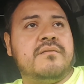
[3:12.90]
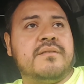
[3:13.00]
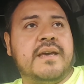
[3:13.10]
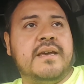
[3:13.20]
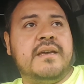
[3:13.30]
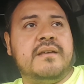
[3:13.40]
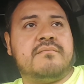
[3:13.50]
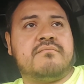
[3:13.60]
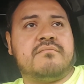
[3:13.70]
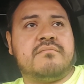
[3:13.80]
they
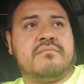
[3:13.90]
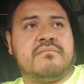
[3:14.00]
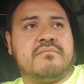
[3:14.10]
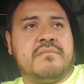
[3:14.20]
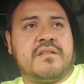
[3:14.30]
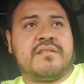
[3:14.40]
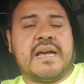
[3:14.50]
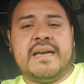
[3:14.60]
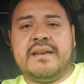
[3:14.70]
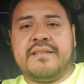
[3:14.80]

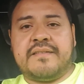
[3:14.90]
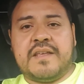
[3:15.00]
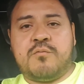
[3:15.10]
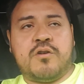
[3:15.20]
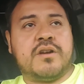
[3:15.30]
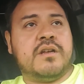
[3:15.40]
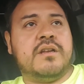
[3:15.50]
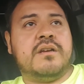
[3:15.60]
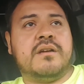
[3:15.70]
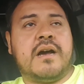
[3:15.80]
decided that I
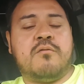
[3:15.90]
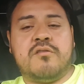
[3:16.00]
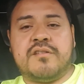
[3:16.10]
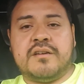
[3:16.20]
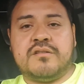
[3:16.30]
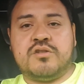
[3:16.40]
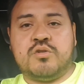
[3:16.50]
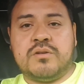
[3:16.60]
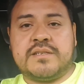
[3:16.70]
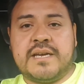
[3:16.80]
wasn't gonna
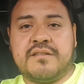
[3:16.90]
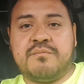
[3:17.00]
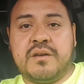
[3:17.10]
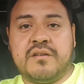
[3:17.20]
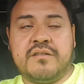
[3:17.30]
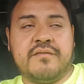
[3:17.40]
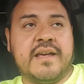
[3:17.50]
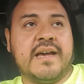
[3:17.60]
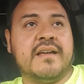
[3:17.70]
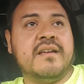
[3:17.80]
do a test because of
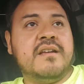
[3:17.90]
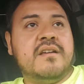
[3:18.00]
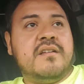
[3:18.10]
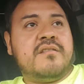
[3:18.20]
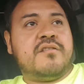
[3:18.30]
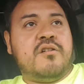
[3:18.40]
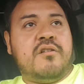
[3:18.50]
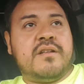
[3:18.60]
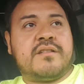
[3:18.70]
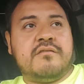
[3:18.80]
that.
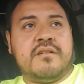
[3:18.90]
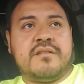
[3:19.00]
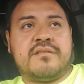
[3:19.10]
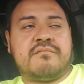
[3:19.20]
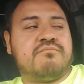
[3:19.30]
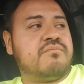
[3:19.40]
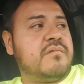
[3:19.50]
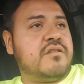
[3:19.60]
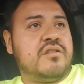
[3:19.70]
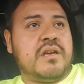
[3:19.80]
So as soon as
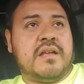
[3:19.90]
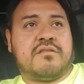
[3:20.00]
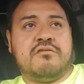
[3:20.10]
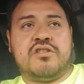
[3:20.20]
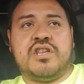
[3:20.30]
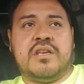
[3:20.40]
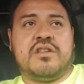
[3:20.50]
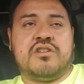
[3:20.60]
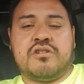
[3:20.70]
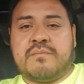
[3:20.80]

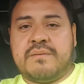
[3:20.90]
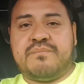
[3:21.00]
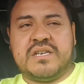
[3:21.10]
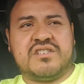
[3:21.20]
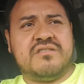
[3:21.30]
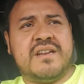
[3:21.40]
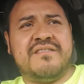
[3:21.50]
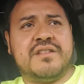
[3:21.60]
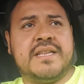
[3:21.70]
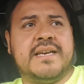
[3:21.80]
she took my picture and
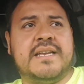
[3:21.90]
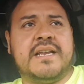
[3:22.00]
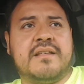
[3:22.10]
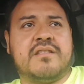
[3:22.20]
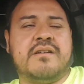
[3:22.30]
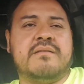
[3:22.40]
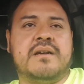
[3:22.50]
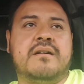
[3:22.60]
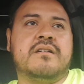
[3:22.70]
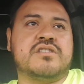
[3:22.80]
everything, and I thought
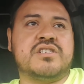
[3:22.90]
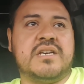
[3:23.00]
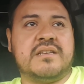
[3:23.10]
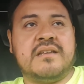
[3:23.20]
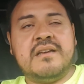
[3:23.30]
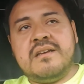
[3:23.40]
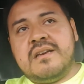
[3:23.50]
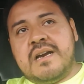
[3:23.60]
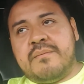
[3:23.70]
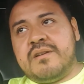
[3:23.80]
like, oh shit,
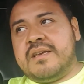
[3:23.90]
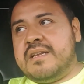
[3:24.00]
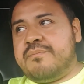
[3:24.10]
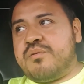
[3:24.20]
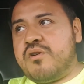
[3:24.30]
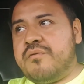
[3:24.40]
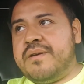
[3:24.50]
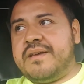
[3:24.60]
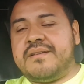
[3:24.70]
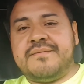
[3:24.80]
I'm gonna get a
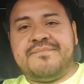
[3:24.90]
permit.